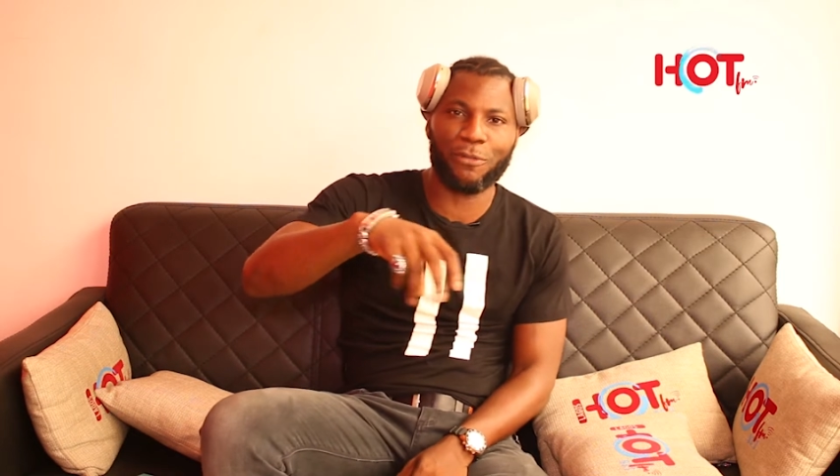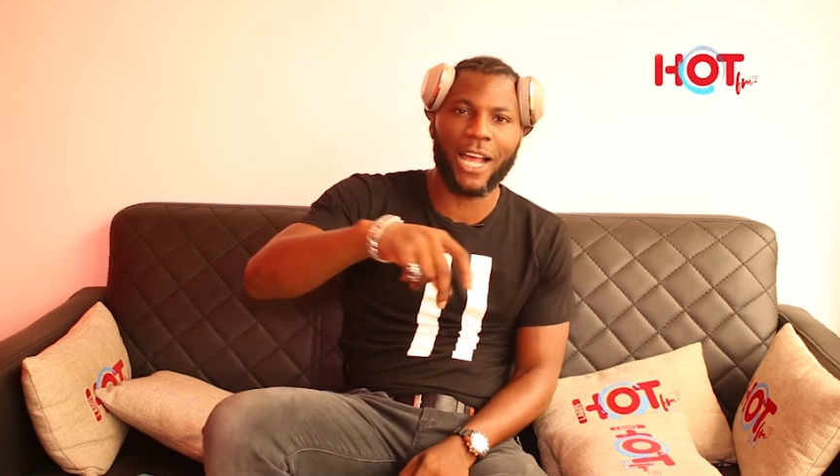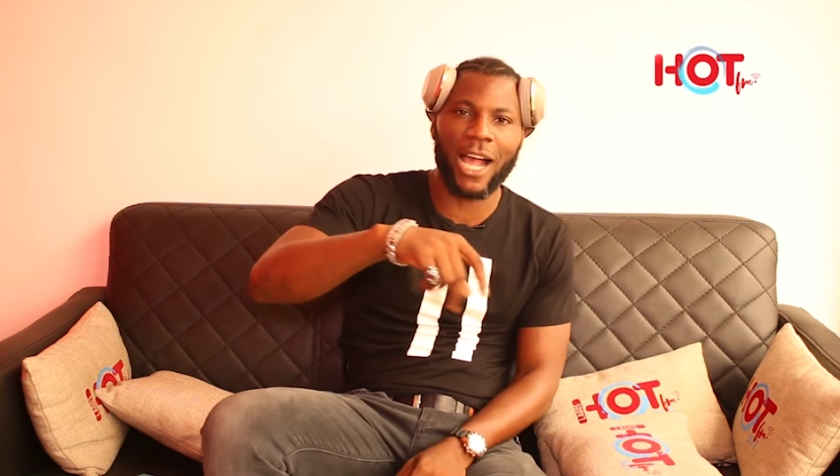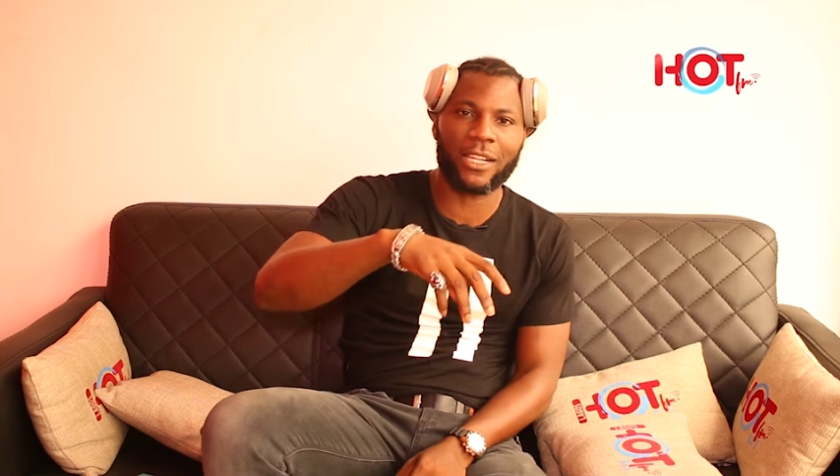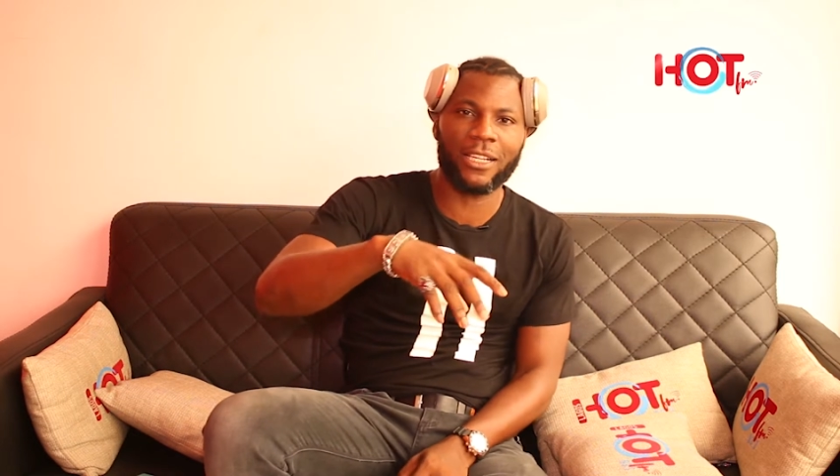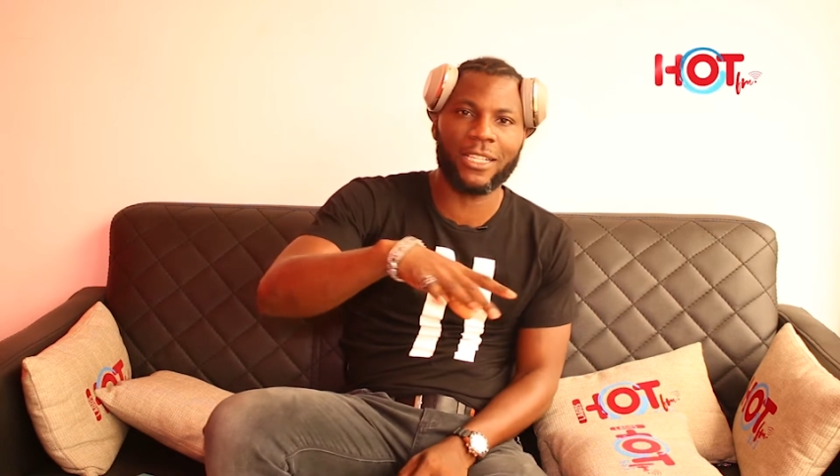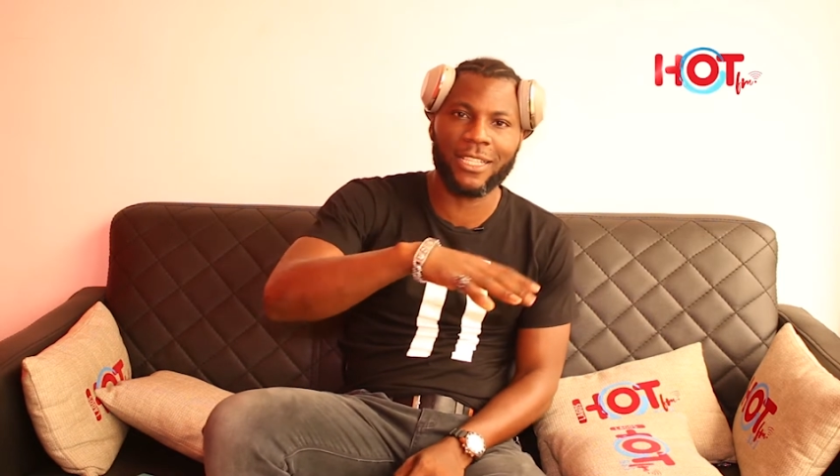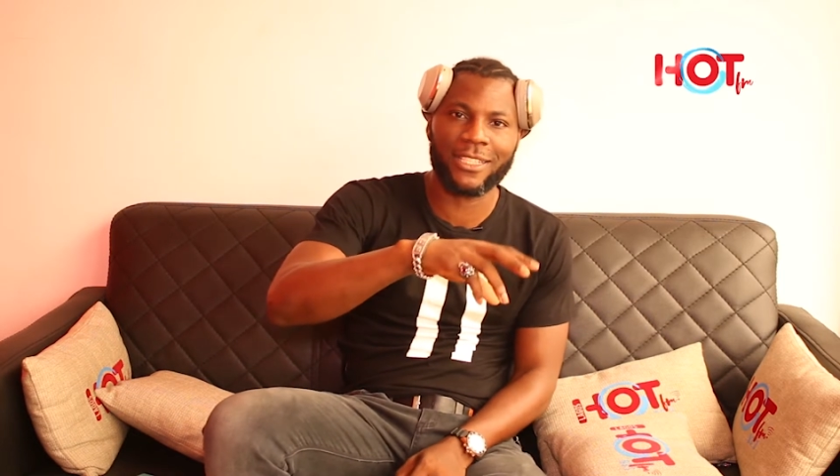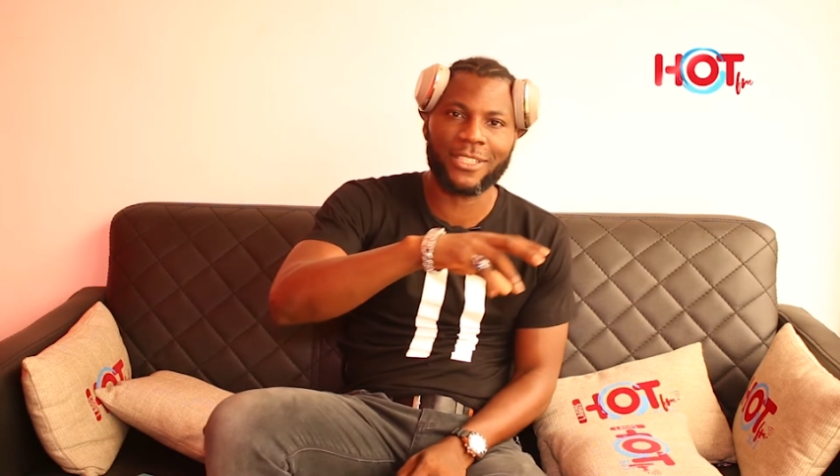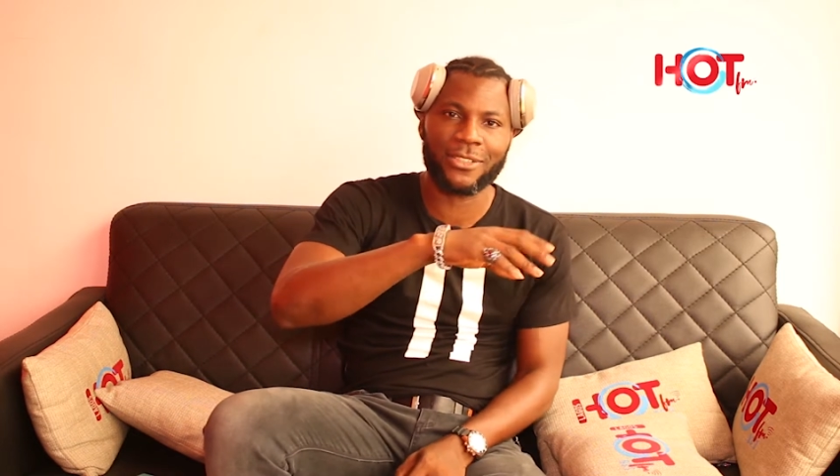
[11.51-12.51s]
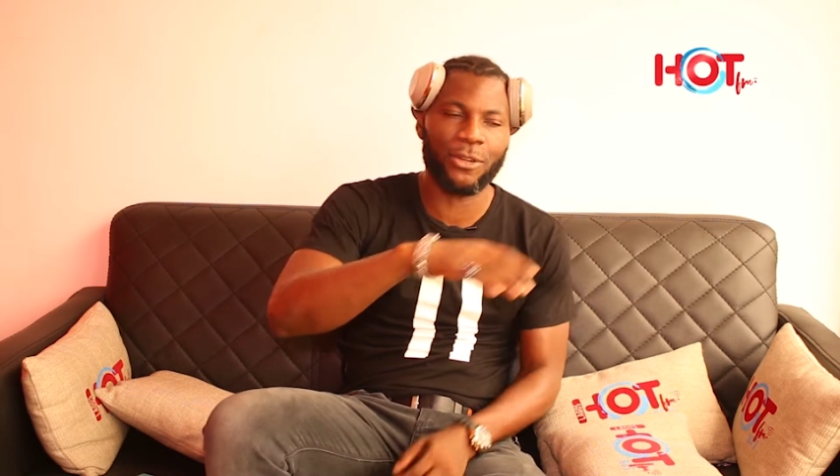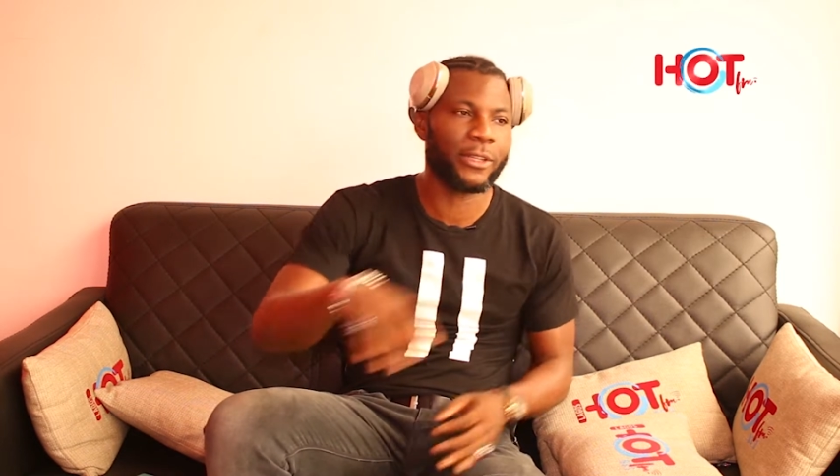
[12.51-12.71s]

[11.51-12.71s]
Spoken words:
of accolades.